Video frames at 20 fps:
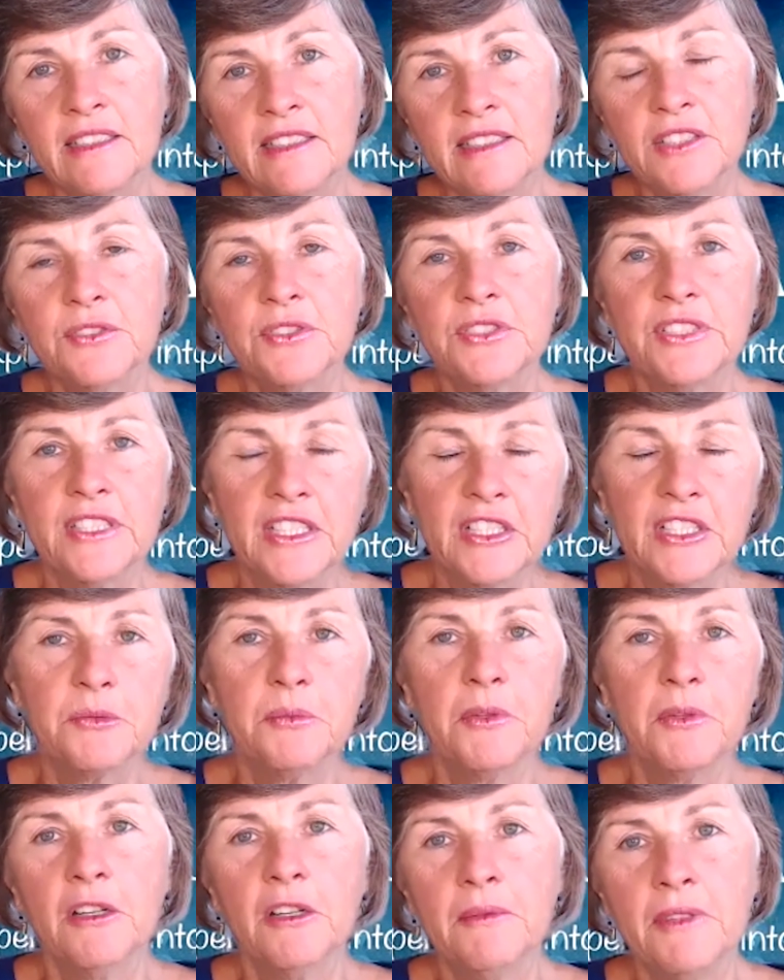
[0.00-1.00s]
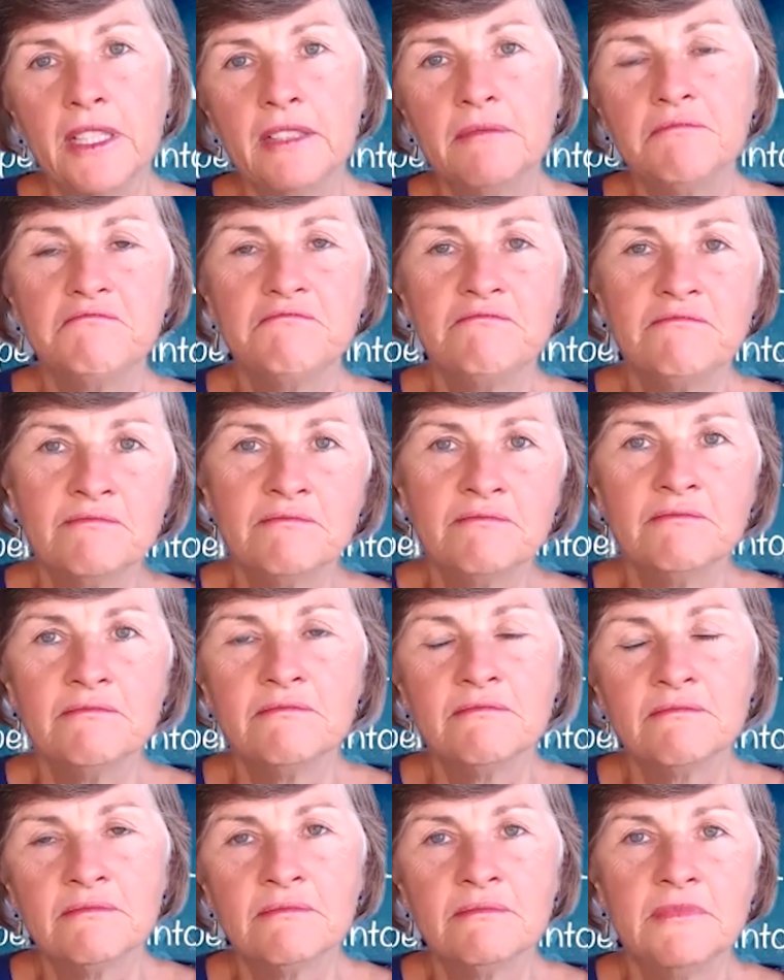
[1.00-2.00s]
interesting experiment,
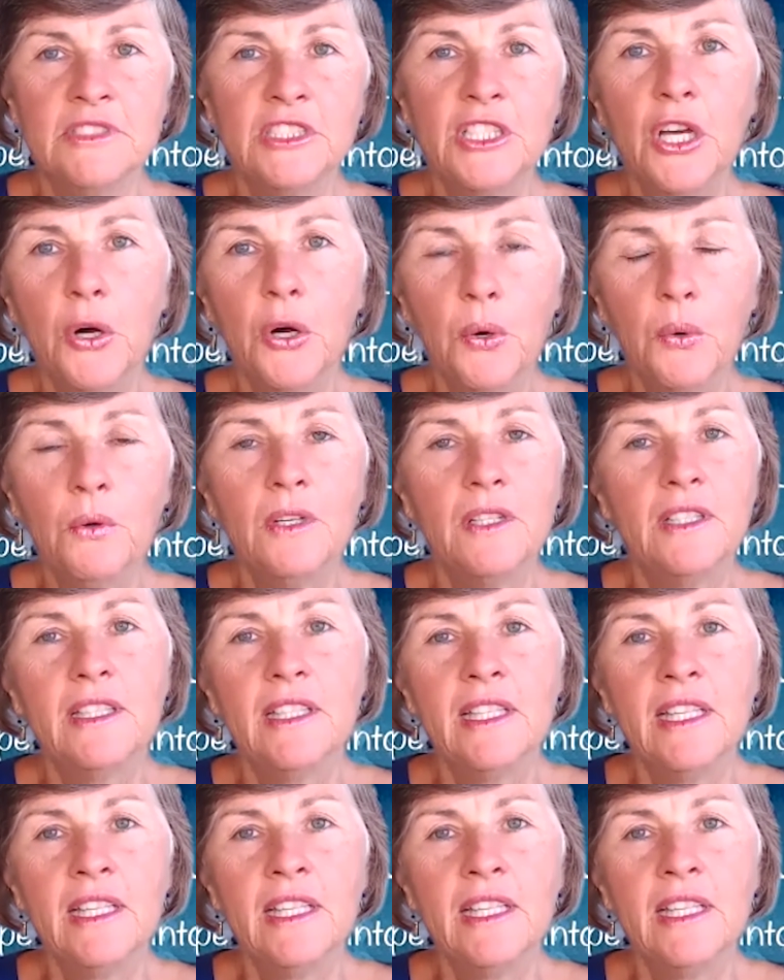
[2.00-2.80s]
no,